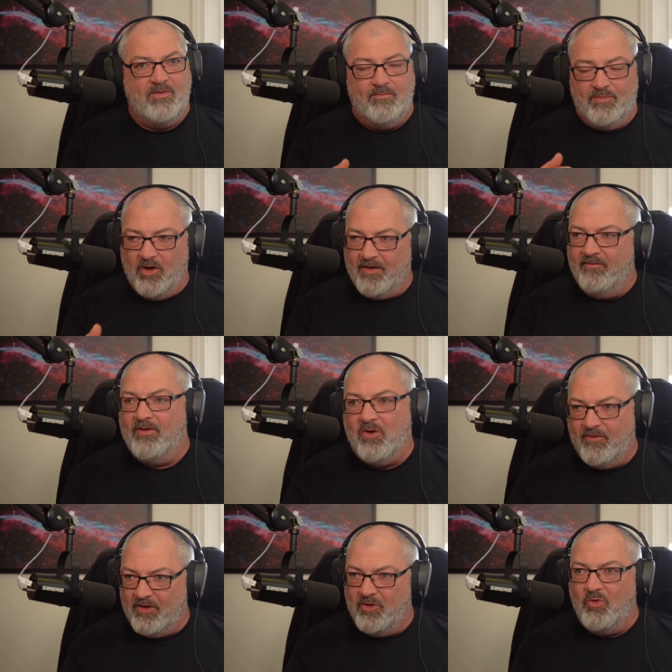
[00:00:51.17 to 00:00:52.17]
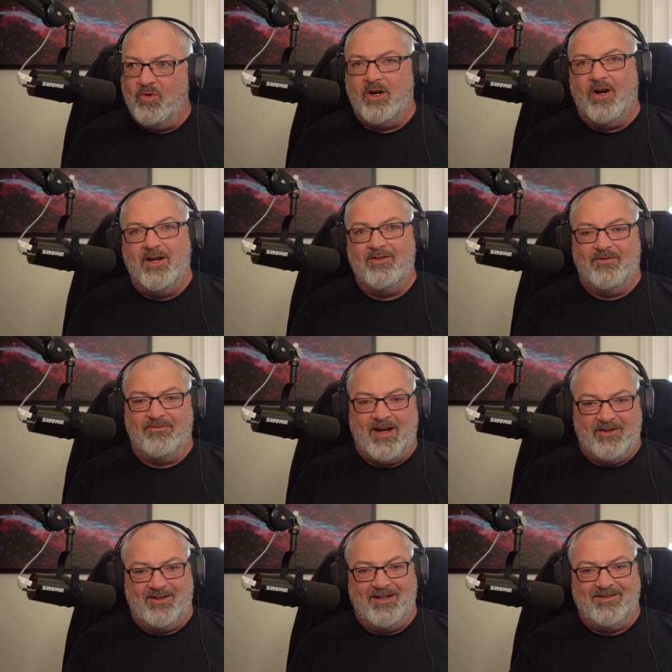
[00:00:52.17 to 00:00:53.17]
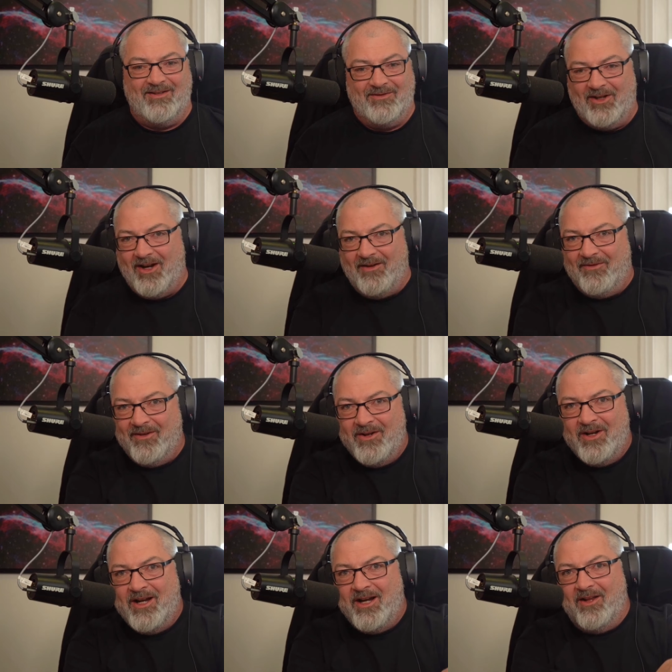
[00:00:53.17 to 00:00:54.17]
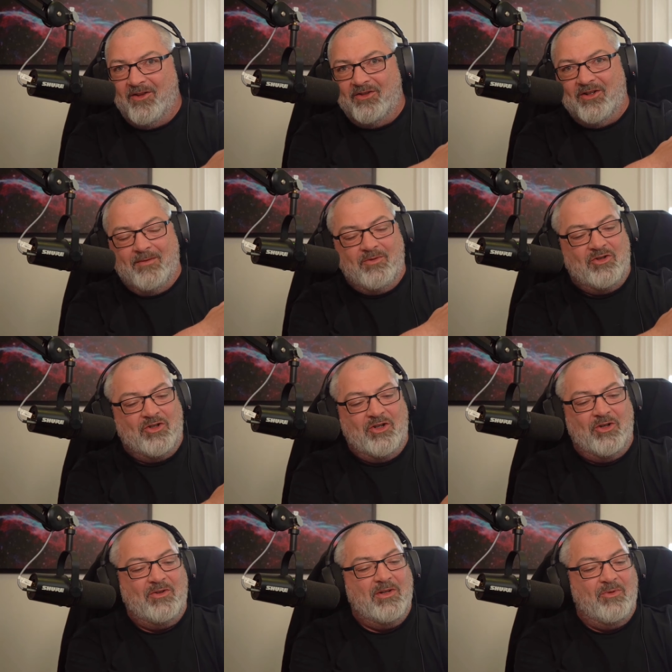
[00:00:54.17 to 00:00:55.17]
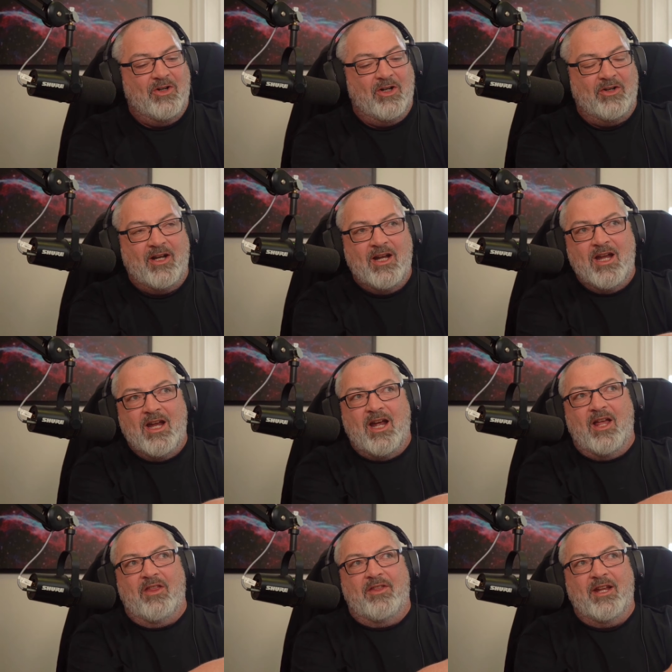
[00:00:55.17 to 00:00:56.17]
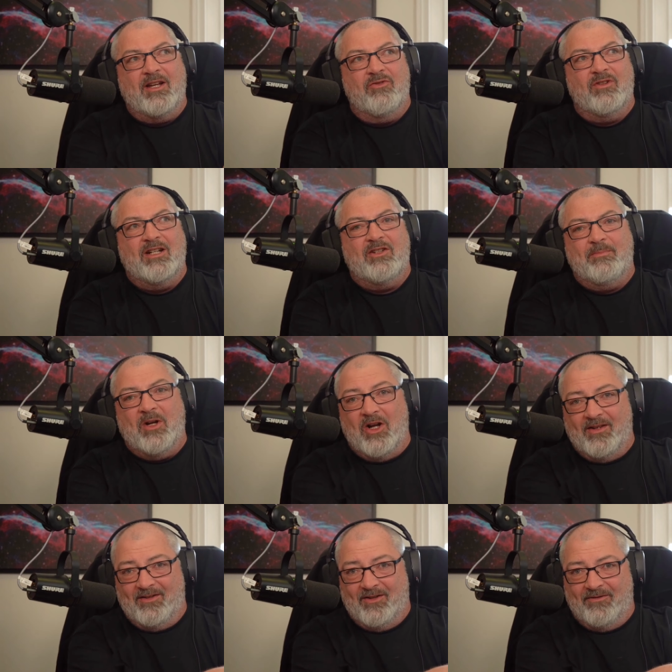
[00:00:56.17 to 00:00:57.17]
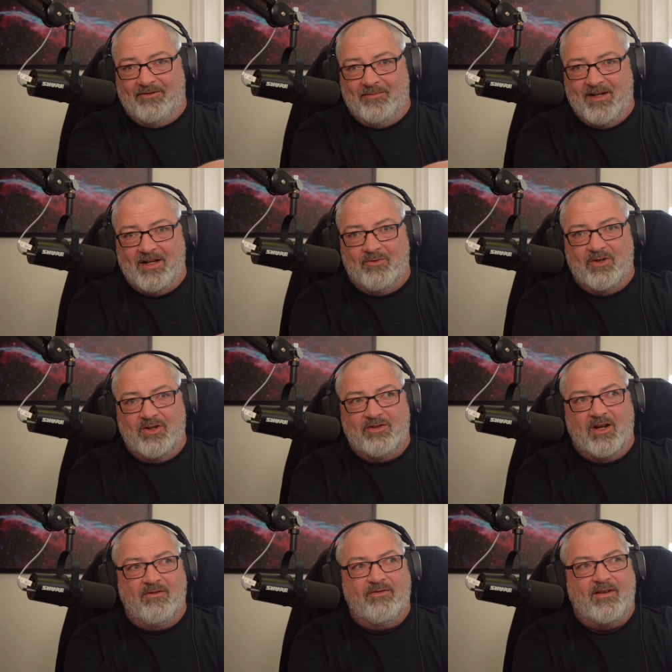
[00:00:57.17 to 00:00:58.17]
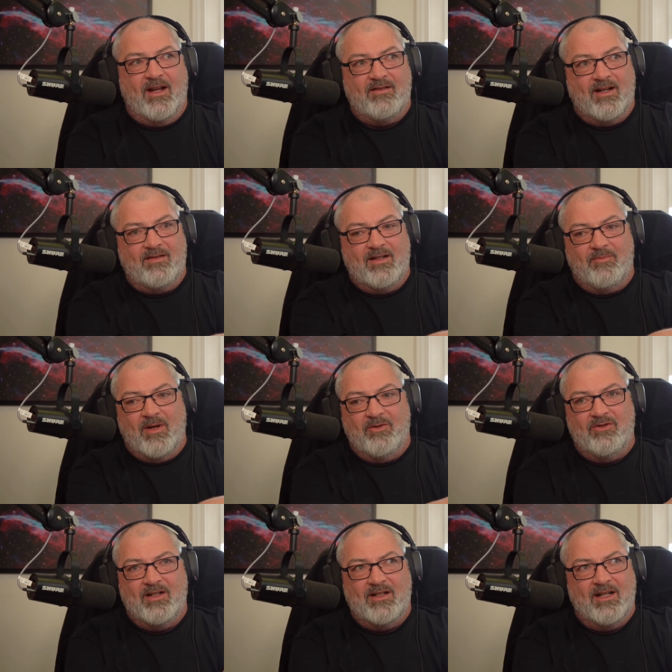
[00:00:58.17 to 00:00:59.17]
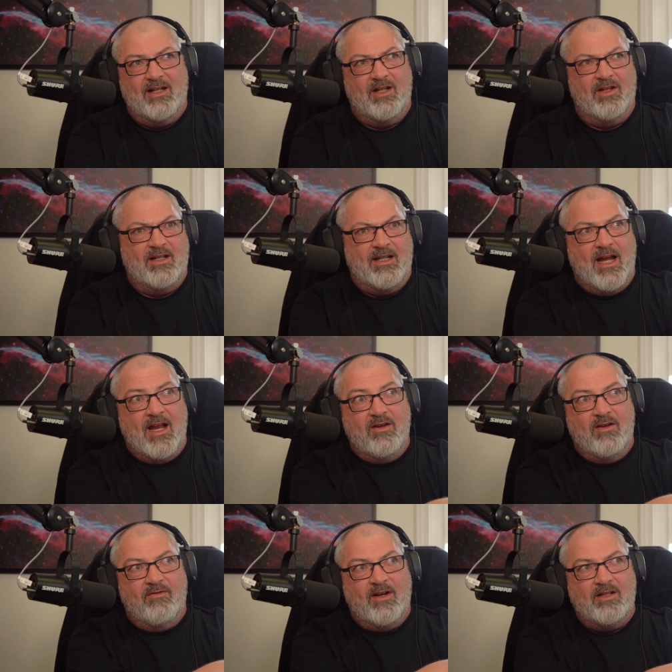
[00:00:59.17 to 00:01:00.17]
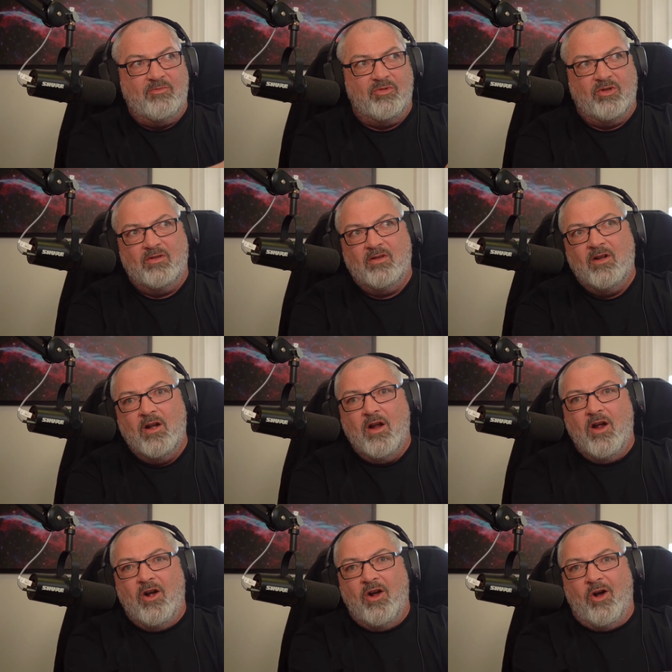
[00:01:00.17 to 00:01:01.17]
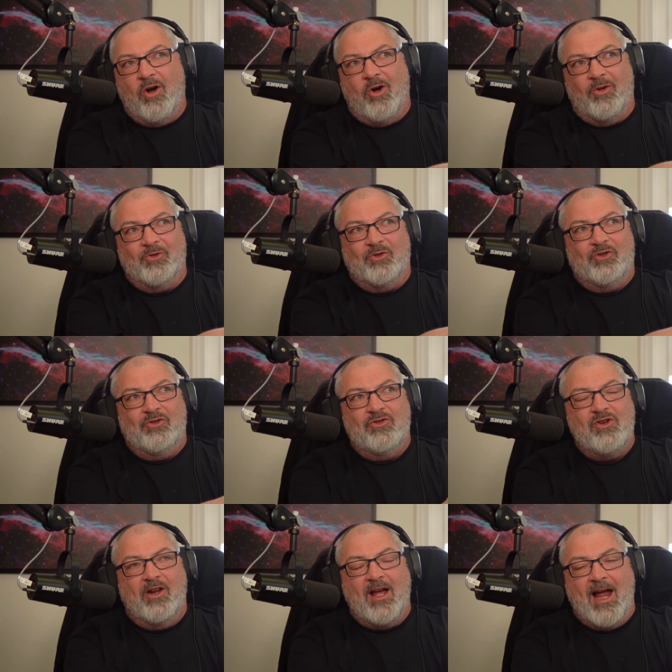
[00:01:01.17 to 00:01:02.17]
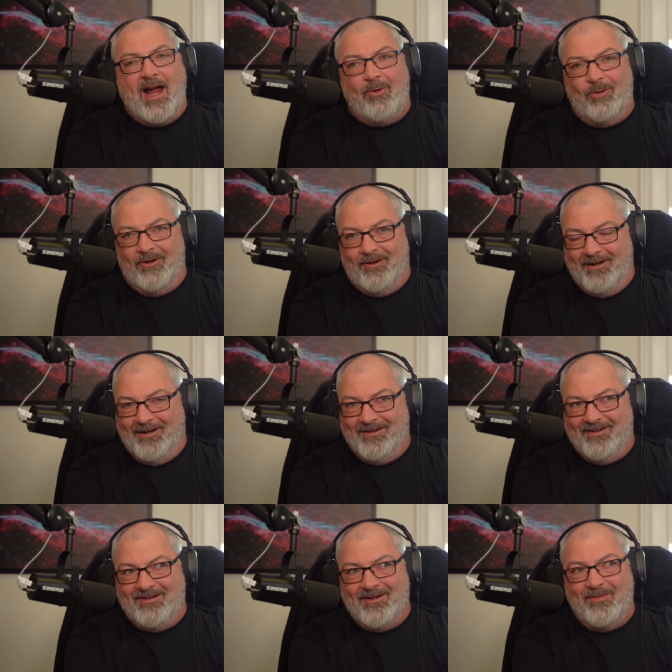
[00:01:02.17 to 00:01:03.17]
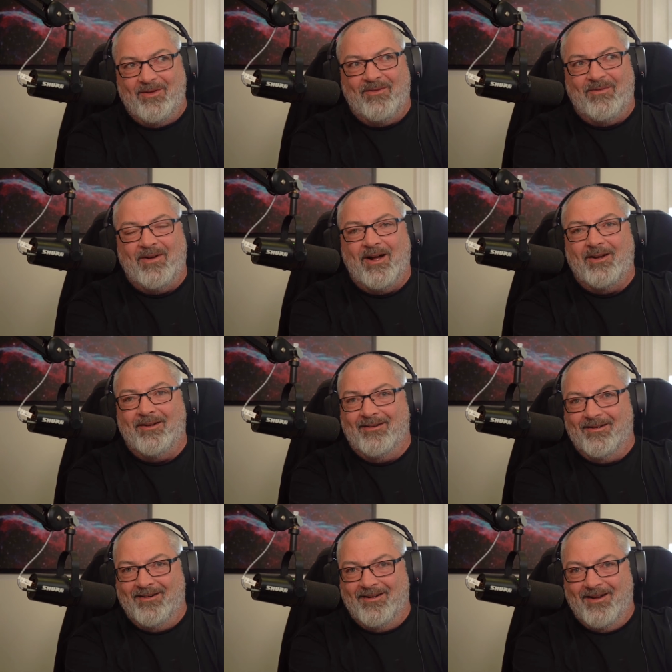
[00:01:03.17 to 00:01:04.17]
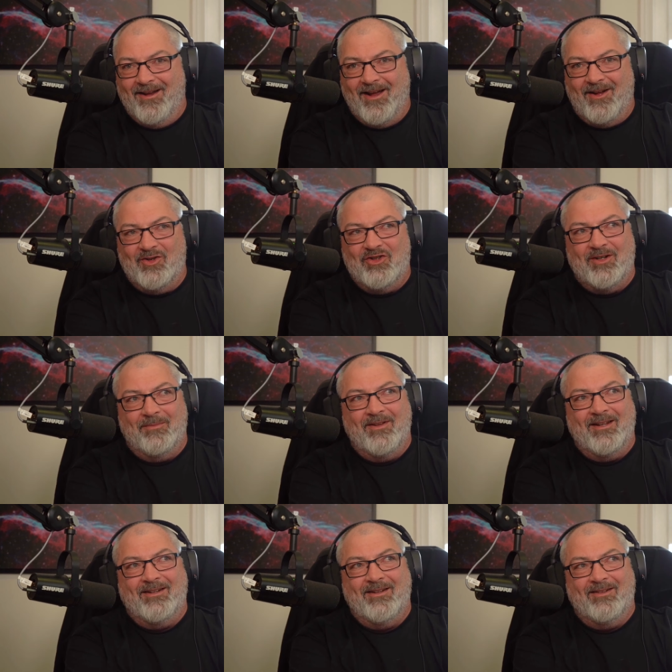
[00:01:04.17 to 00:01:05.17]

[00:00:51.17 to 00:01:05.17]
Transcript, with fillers: got involved in all kinds of facets of life in the cybersecurity world. And the thing that really sparked this off for me was a fantastic post she did at the end of April on outlining some of the fun and some of the